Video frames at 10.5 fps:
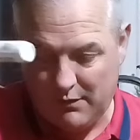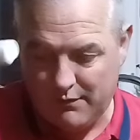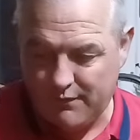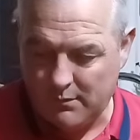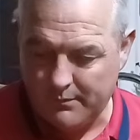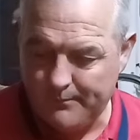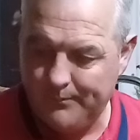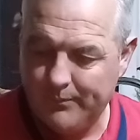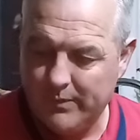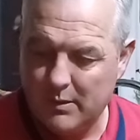from
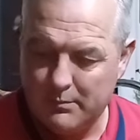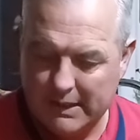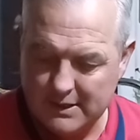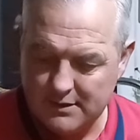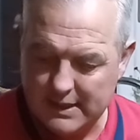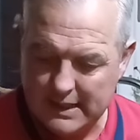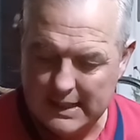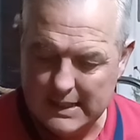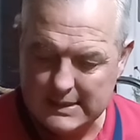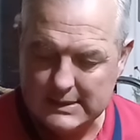Pinter
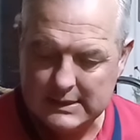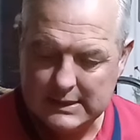days,